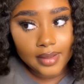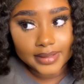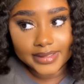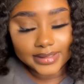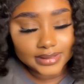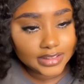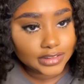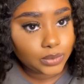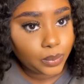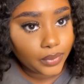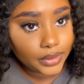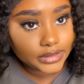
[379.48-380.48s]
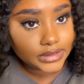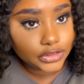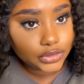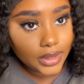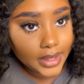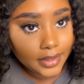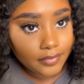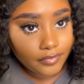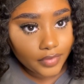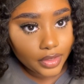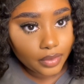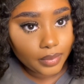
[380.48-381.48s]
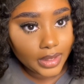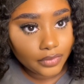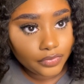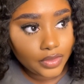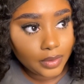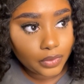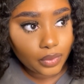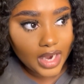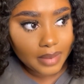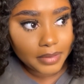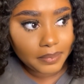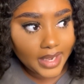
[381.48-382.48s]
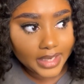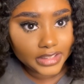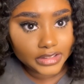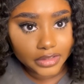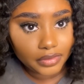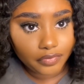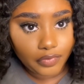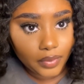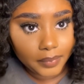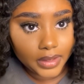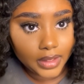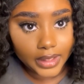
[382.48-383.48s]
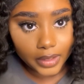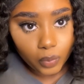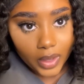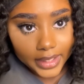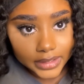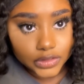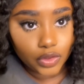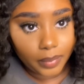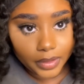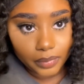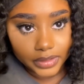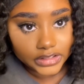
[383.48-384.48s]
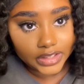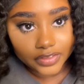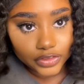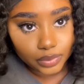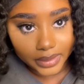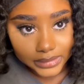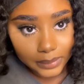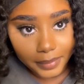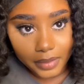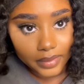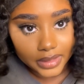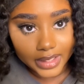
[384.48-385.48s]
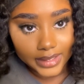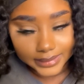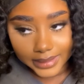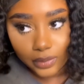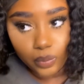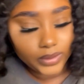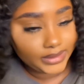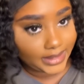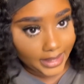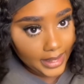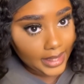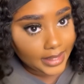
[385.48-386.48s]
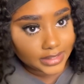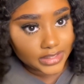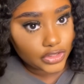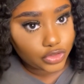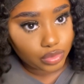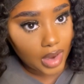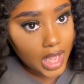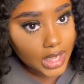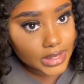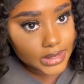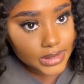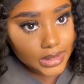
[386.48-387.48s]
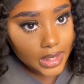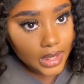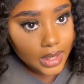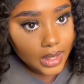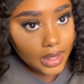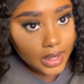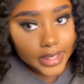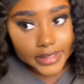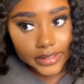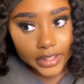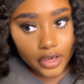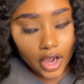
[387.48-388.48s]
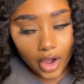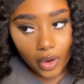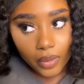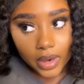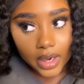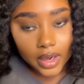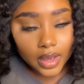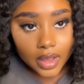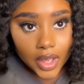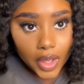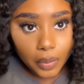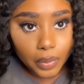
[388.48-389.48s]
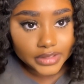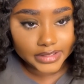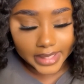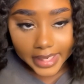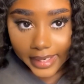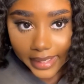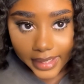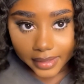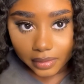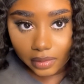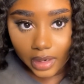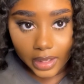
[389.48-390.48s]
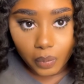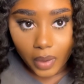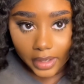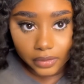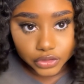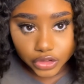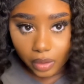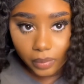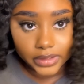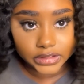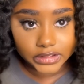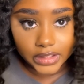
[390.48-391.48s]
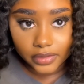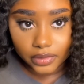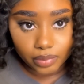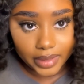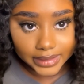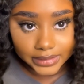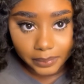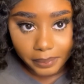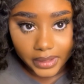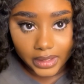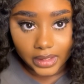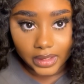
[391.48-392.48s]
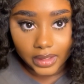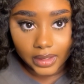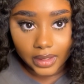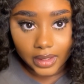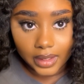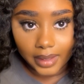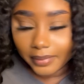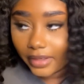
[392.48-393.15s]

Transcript: this is worse than trying to figure out the Krabby Patty secret formula. Like, why does nobody want to share this recipe with us? Like, what's in it? Is it drugs? Is it Coke? What's in it? Like, why don't y'all want to share the recipe? I'm